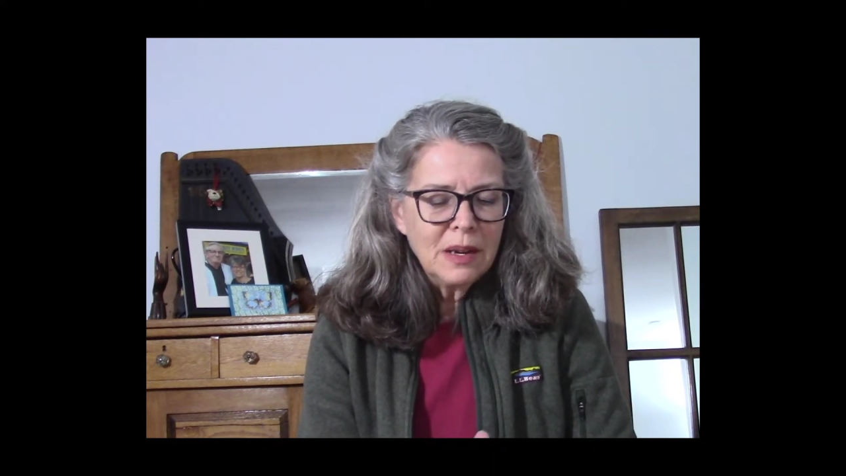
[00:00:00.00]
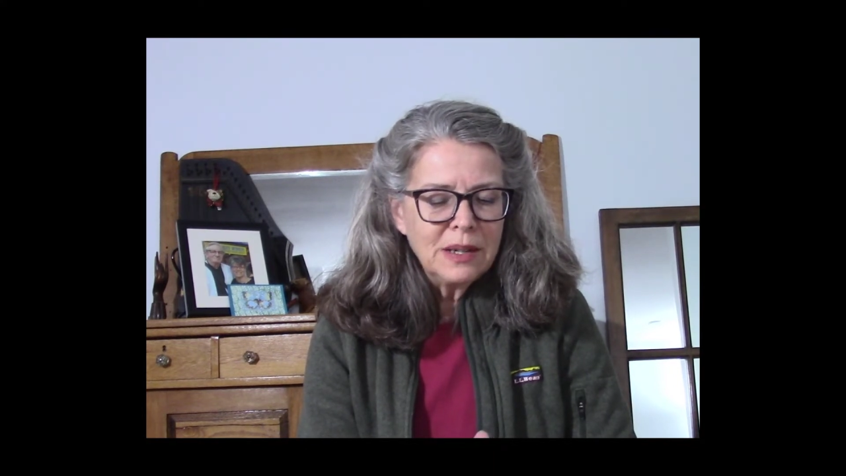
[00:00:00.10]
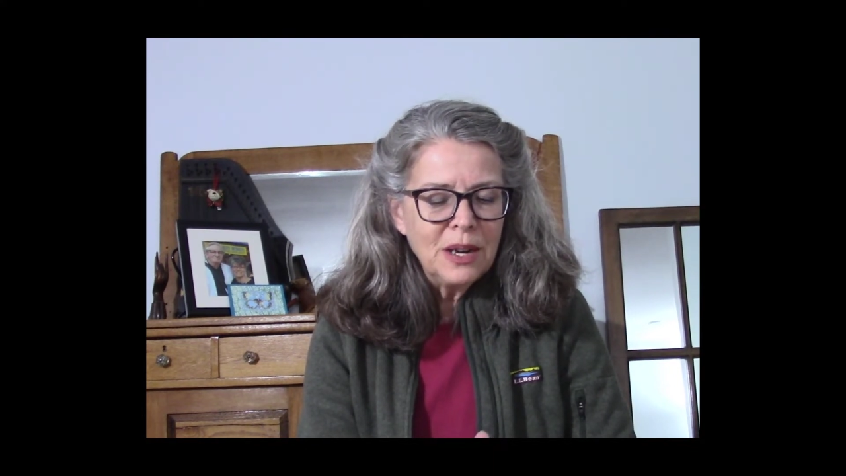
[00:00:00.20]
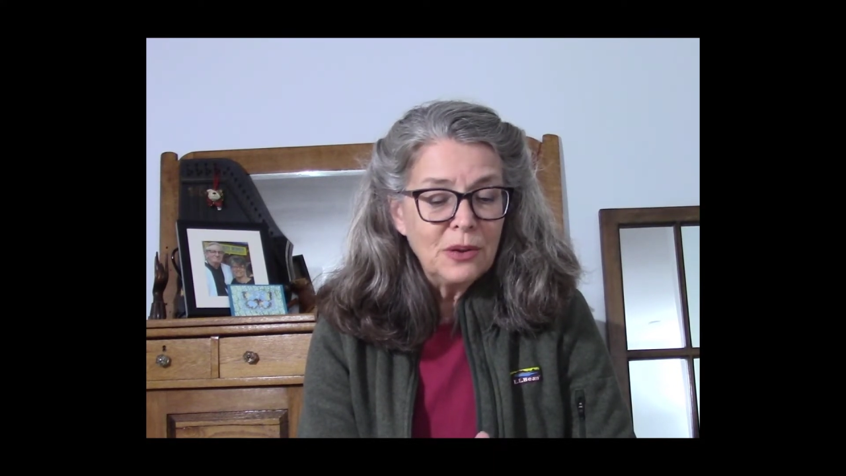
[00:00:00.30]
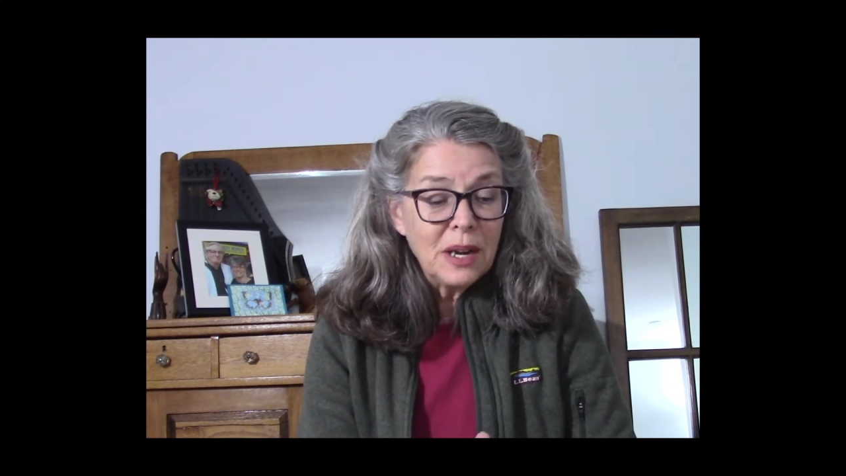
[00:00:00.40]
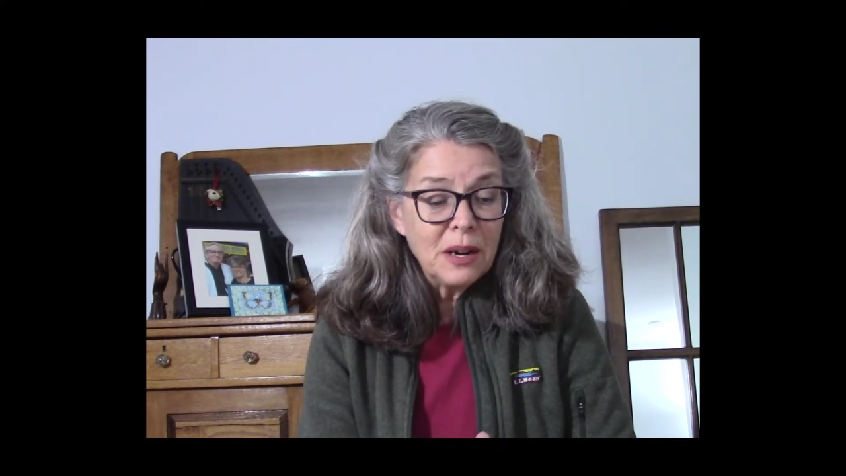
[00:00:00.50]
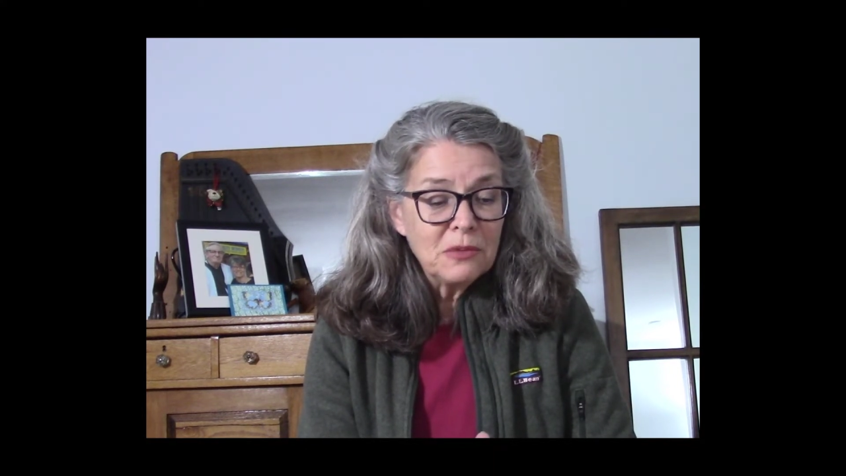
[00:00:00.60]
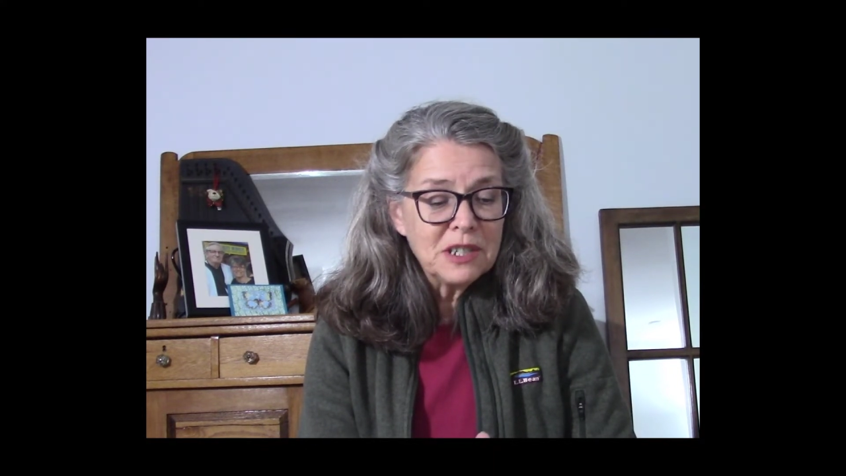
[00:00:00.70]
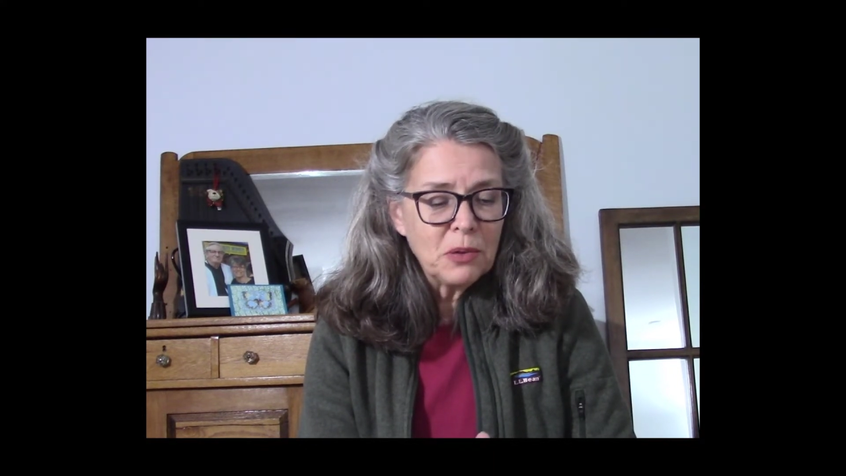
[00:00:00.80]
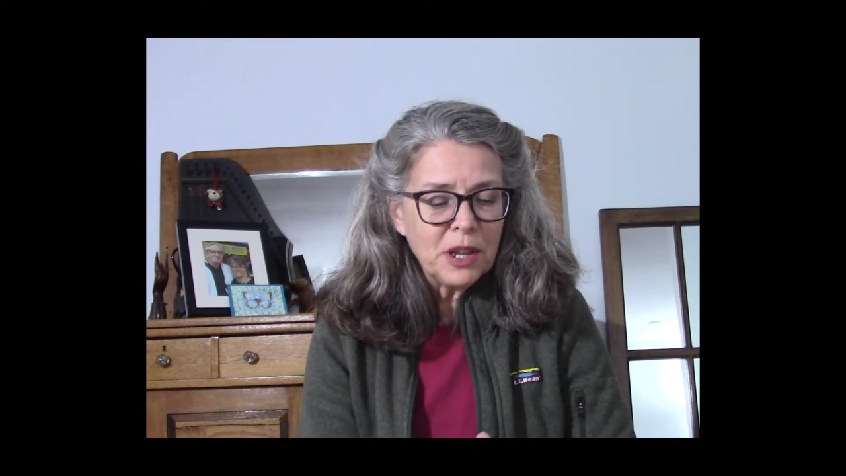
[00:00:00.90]
knew that it
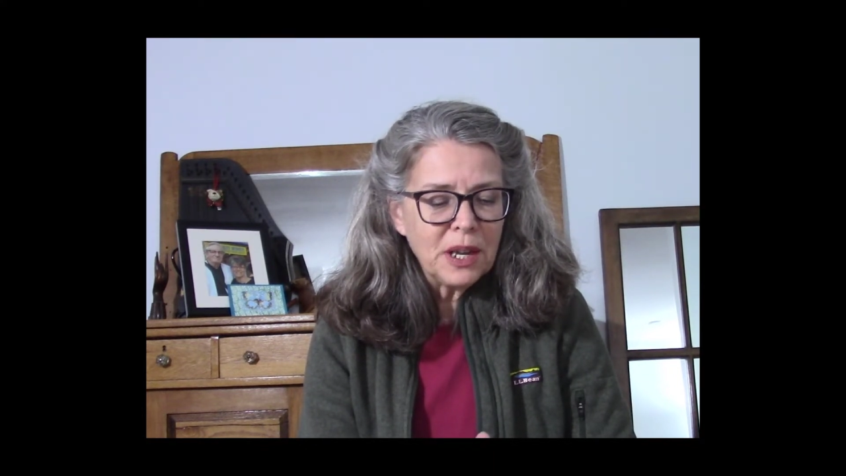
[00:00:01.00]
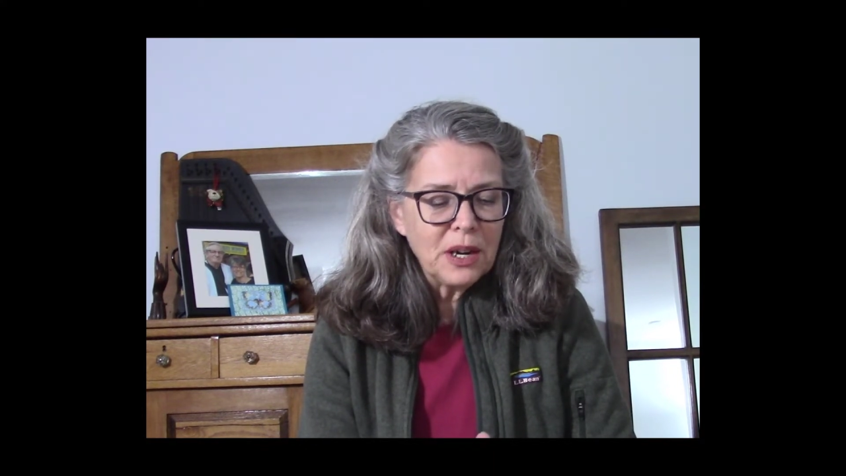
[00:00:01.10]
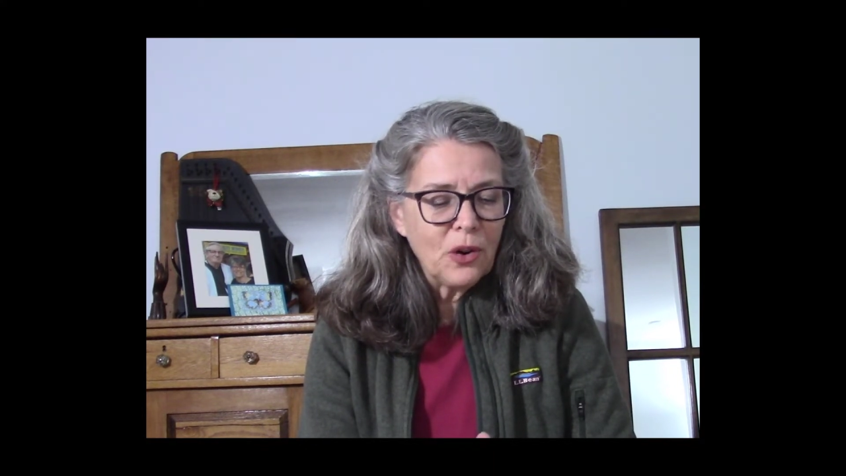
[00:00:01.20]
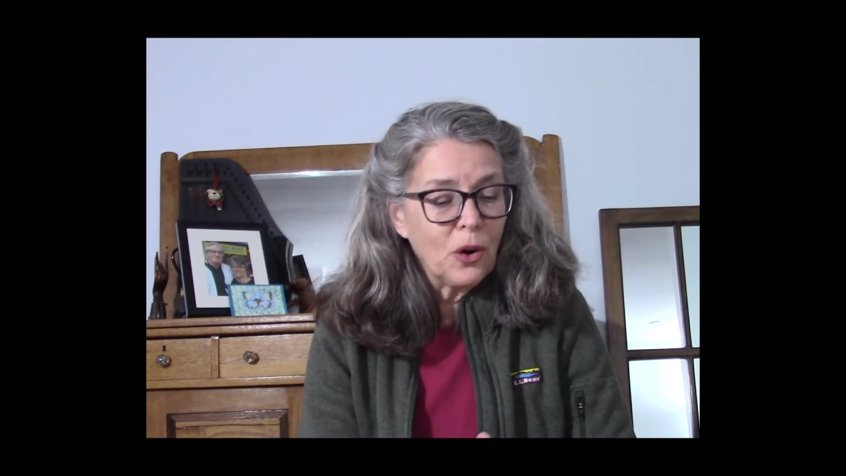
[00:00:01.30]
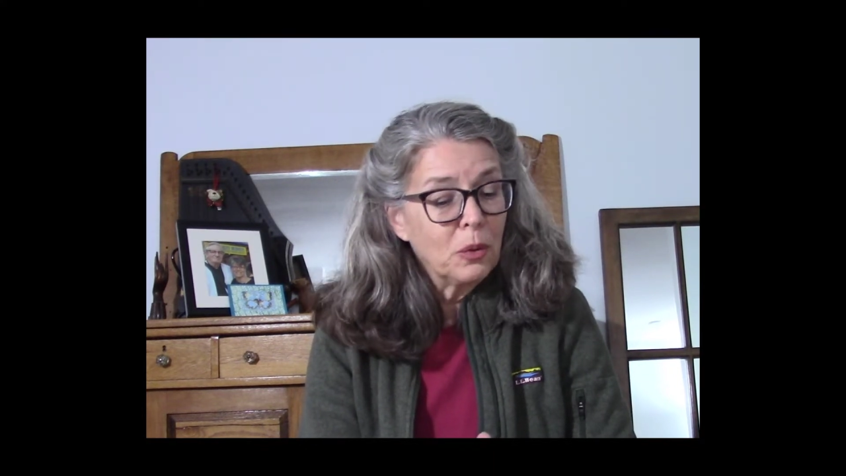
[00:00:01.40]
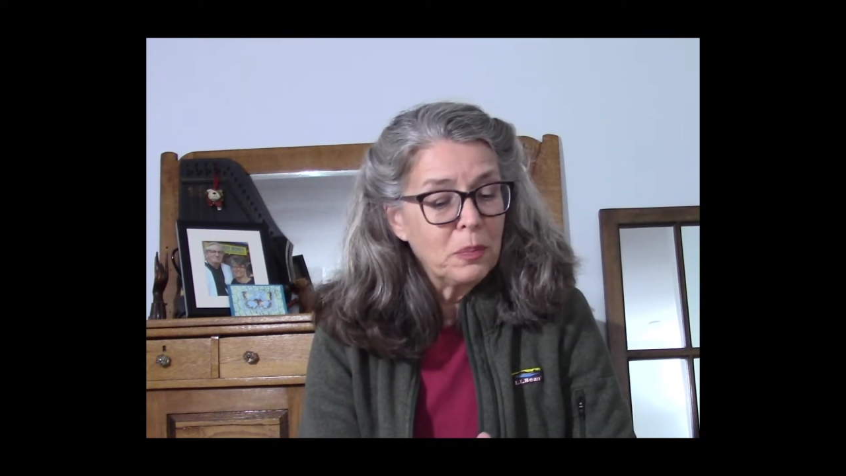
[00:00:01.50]
was within her